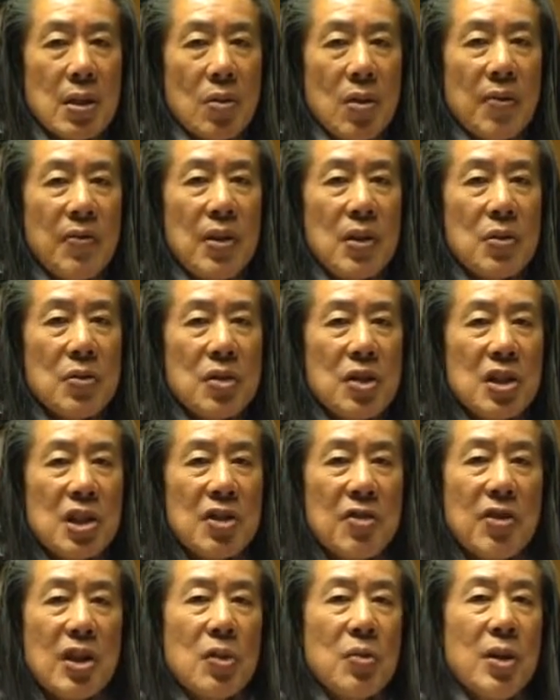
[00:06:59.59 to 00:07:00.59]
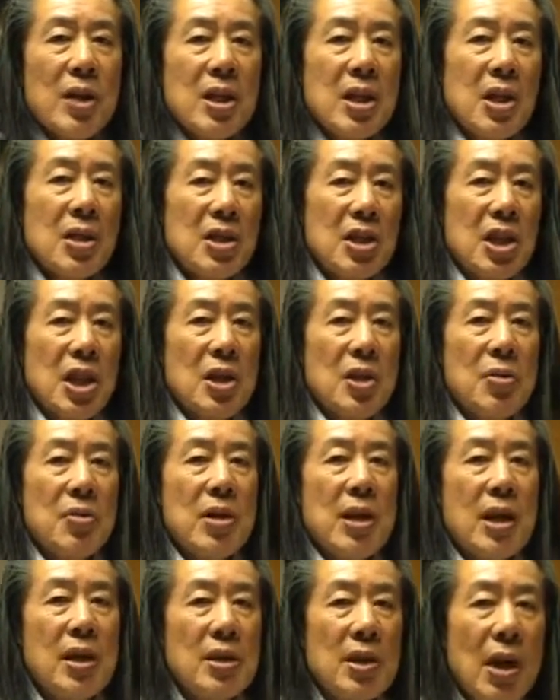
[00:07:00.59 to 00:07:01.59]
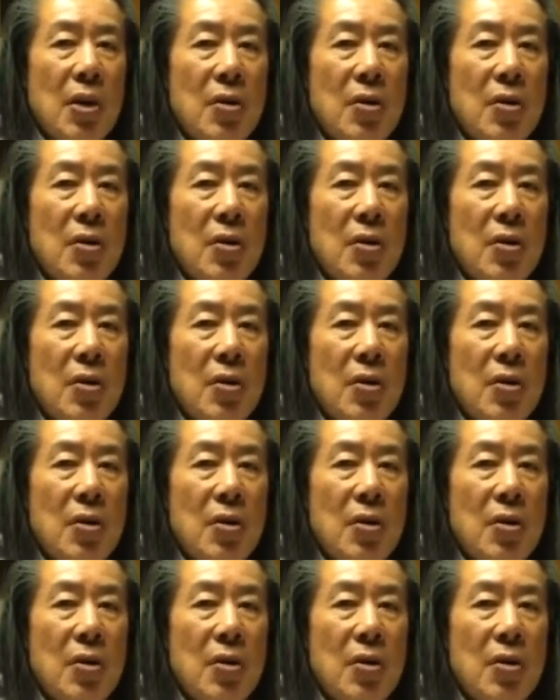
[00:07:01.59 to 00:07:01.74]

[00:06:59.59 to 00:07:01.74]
The revolutions of the twentieth century